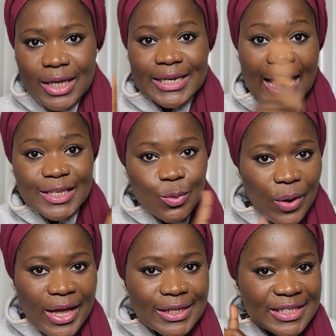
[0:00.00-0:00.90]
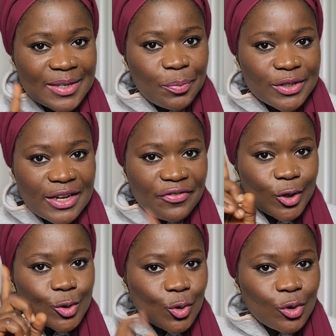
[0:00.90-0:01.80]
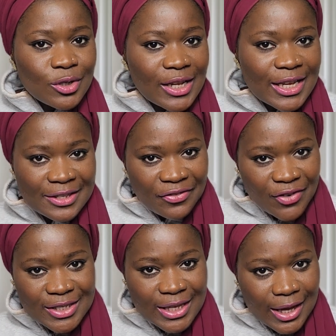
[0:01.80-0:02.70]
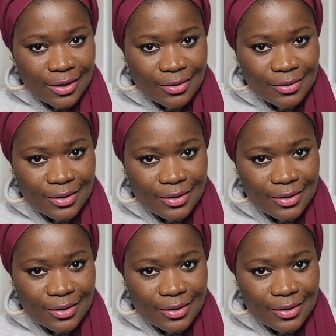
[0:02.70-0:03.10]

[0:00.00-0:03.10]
That's why it is important for you to go to class the first day.